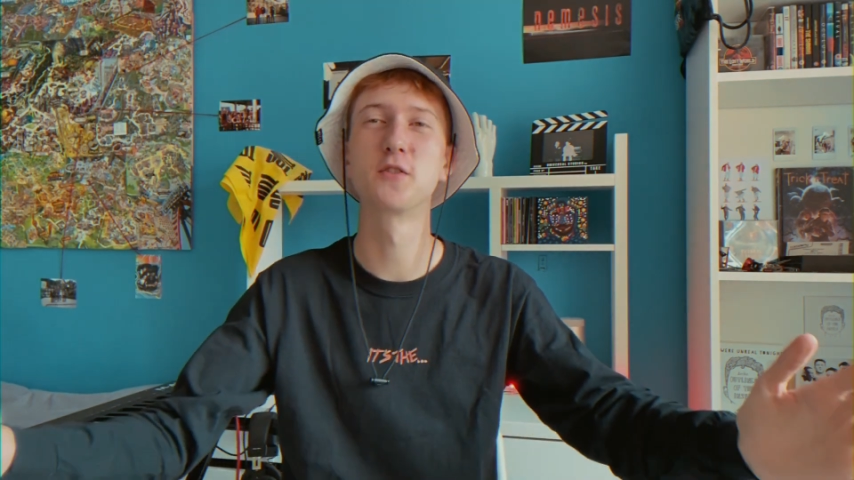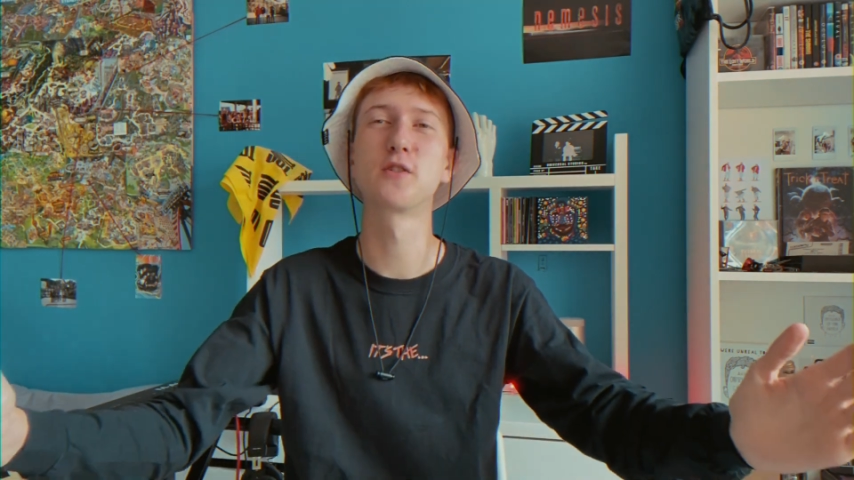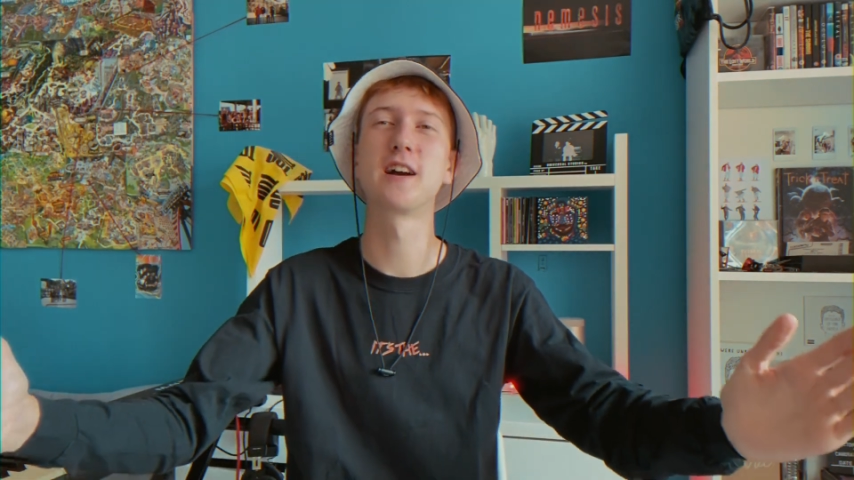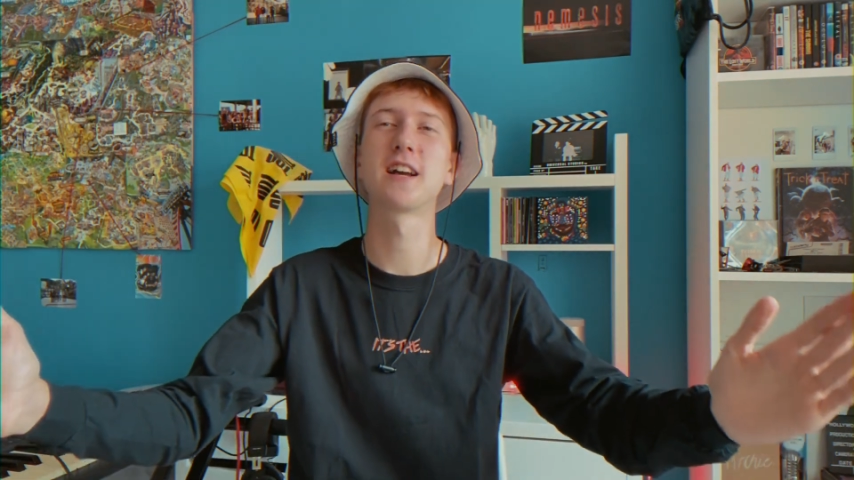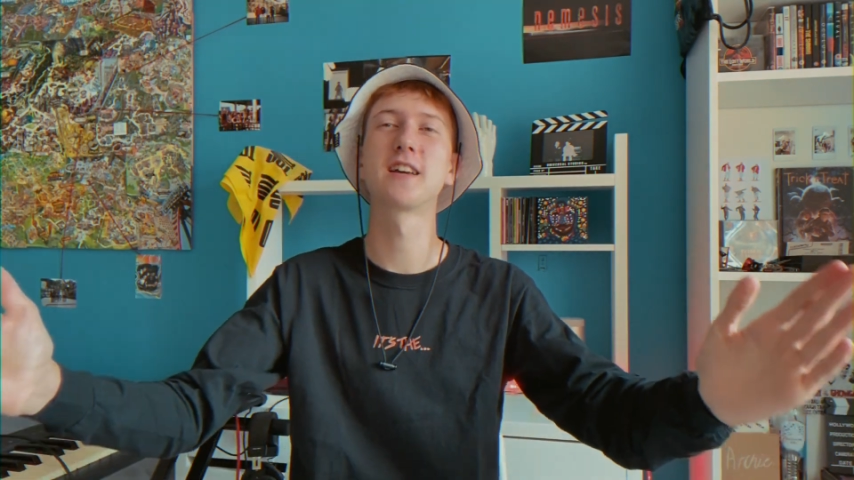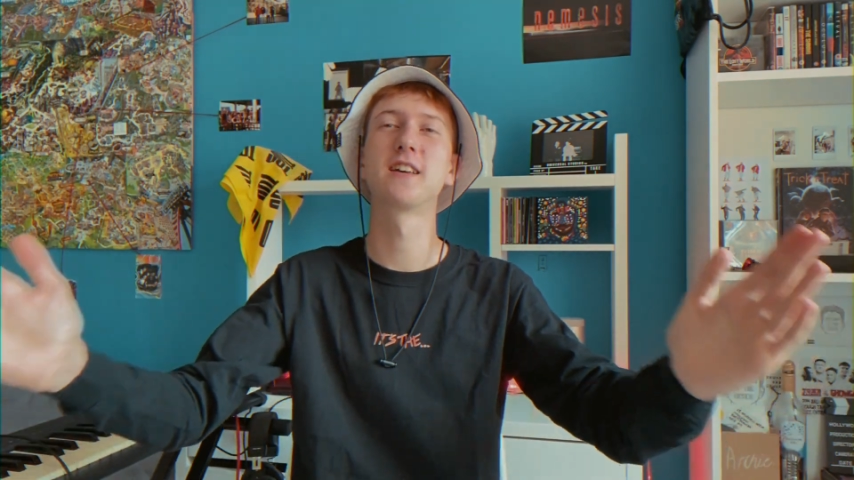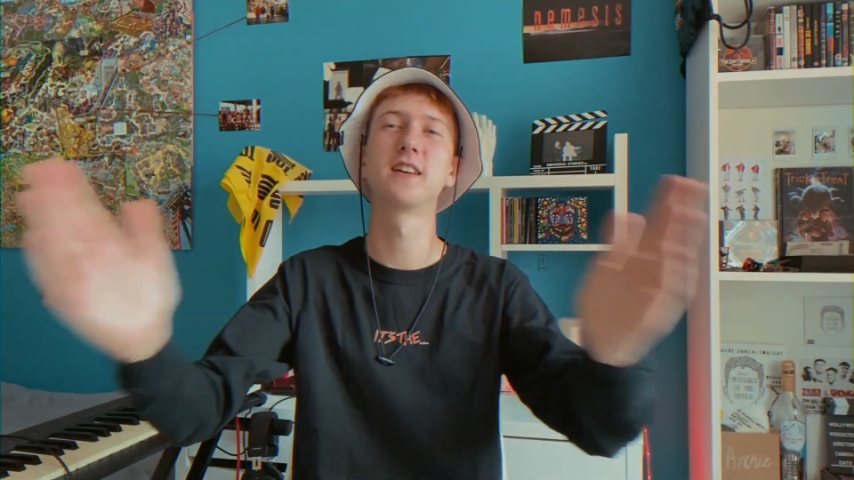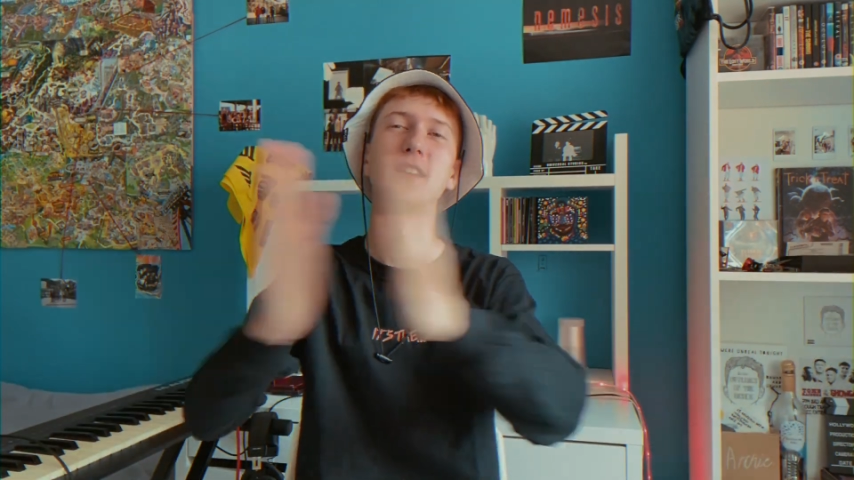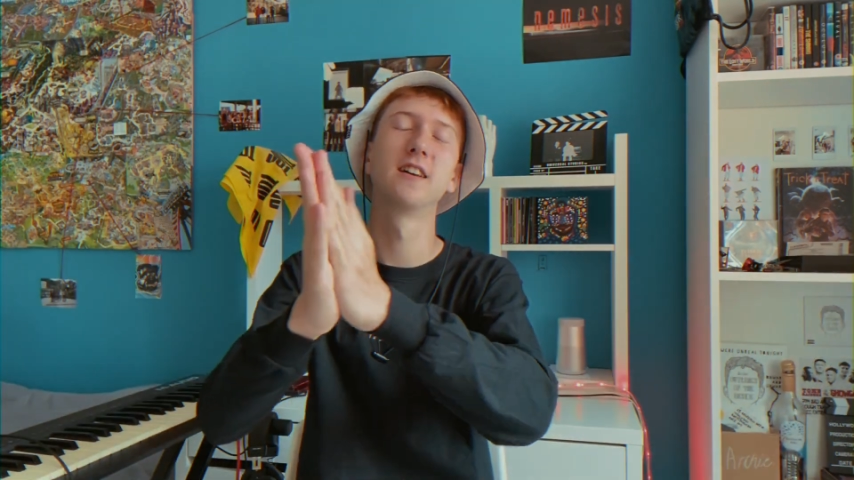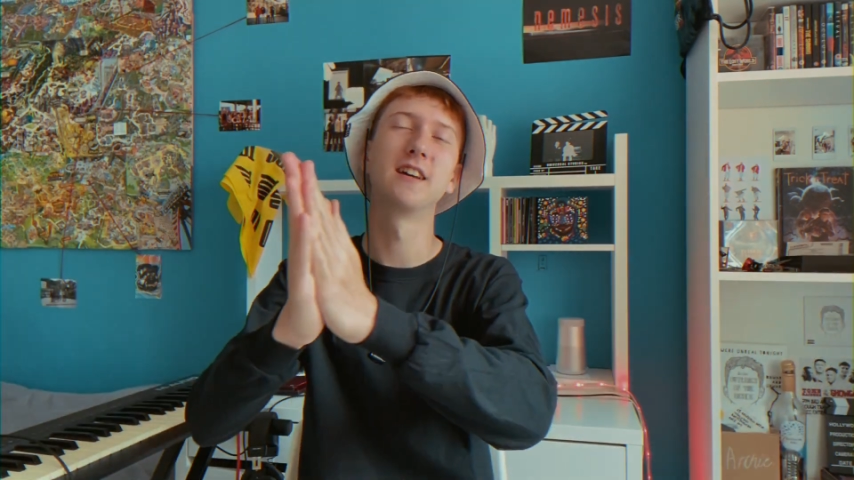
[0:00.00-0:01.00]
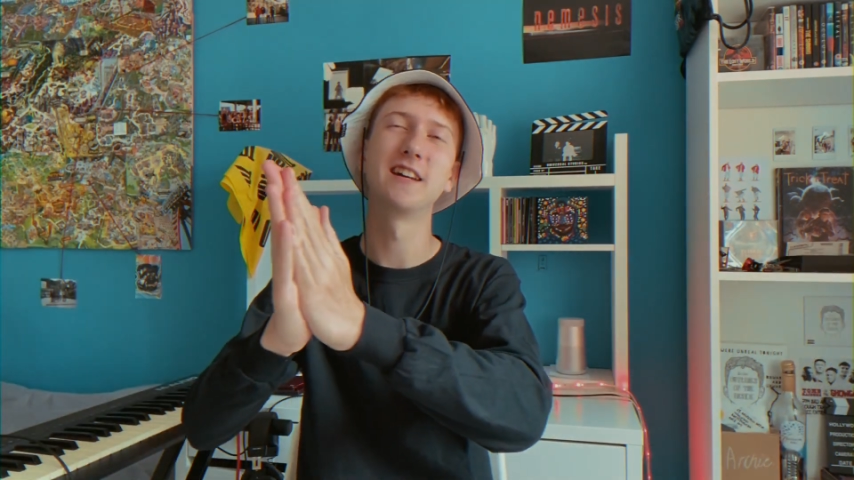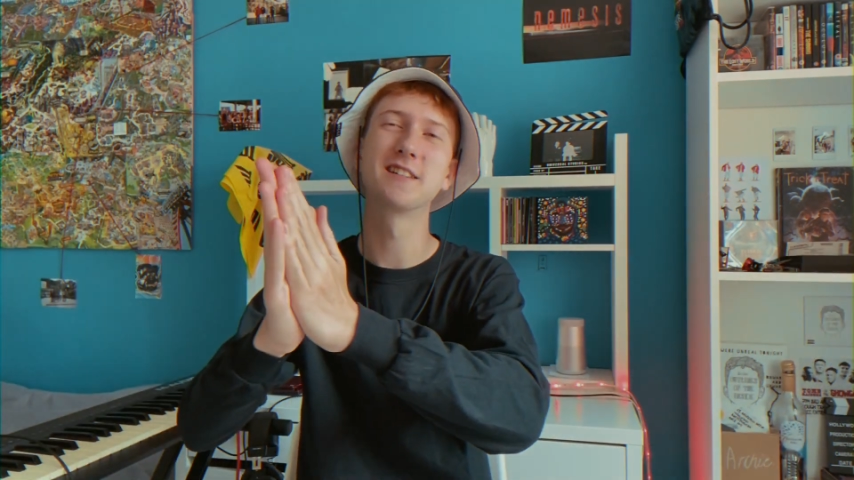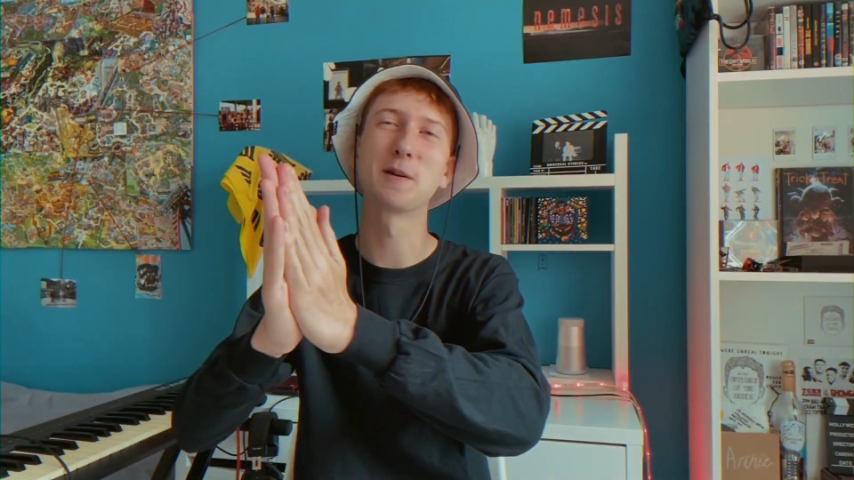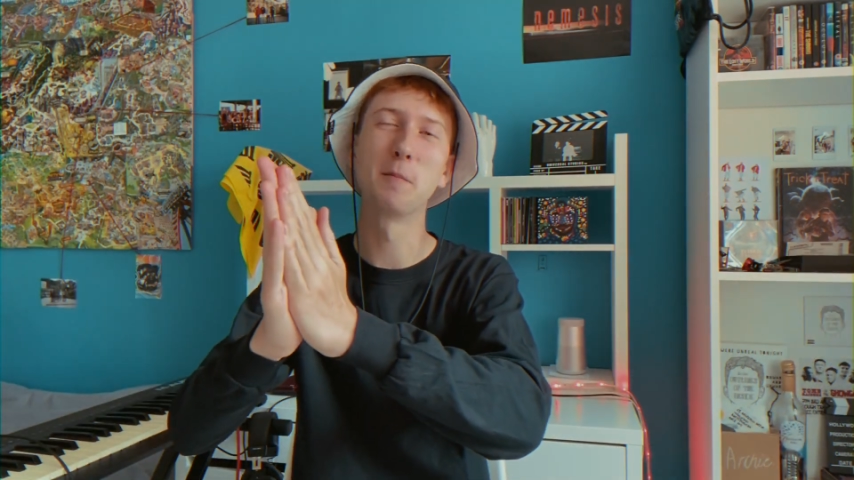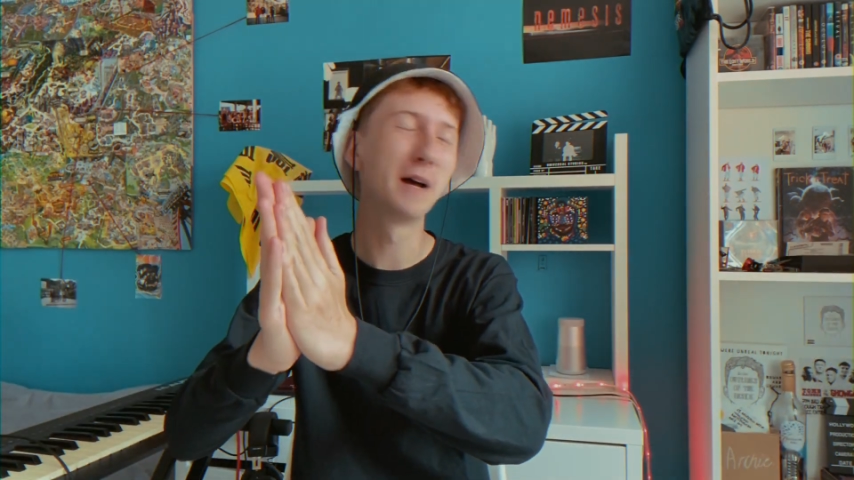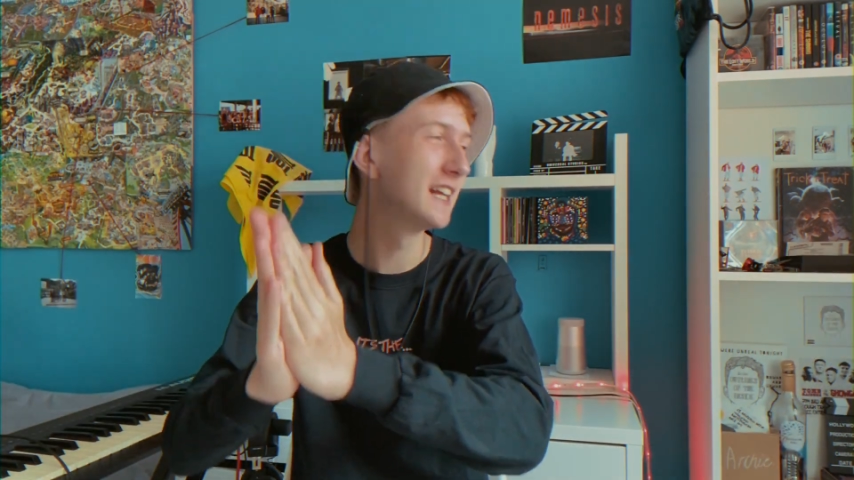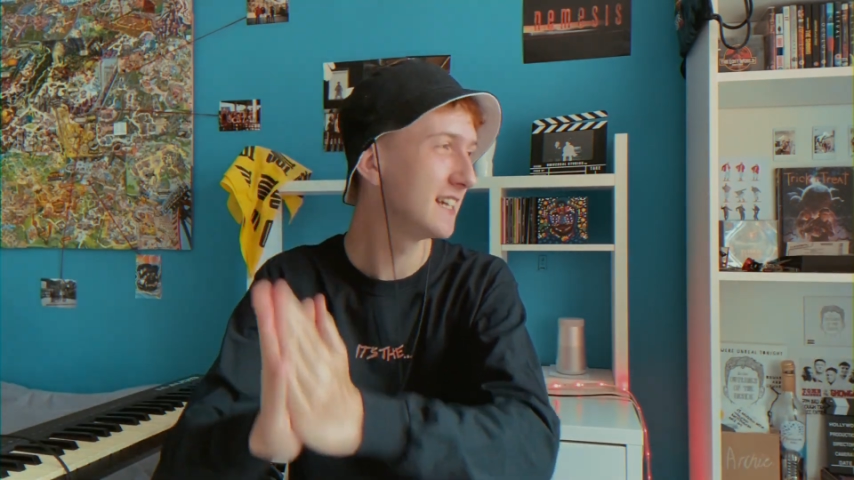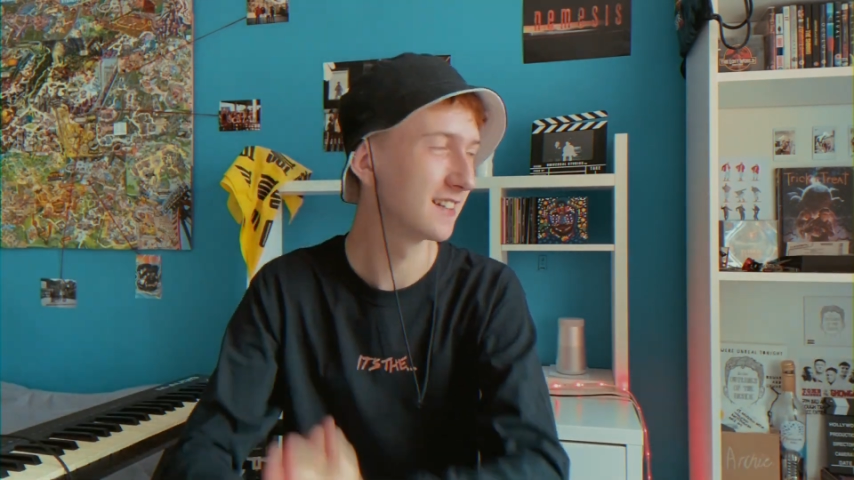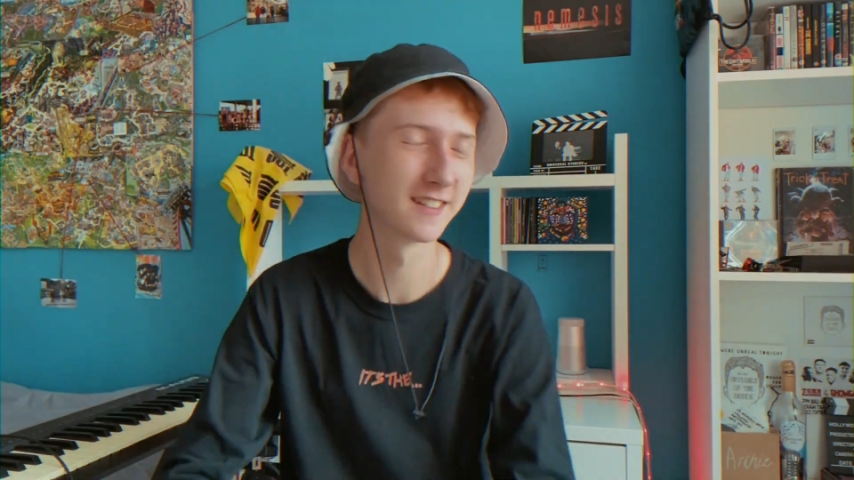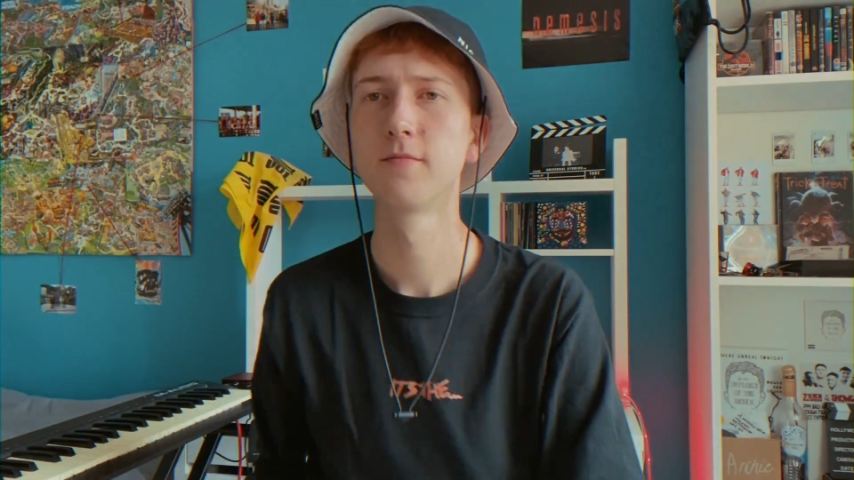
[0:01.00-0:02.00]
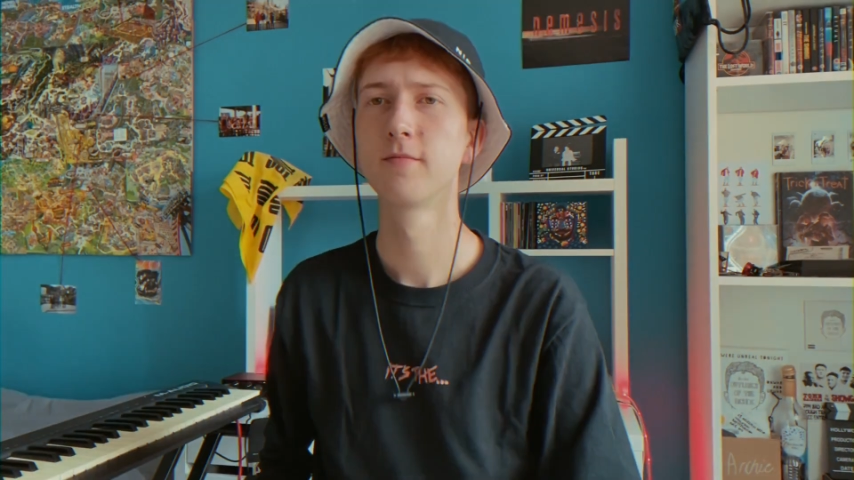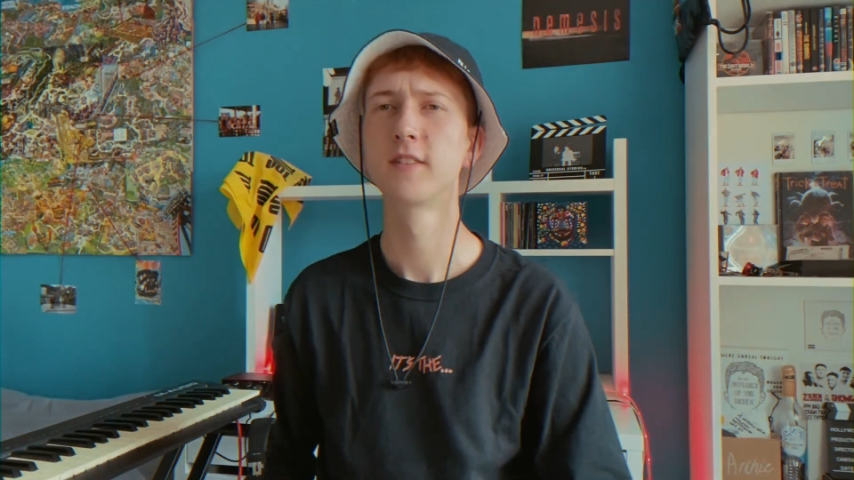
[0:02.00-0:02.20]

track is complete.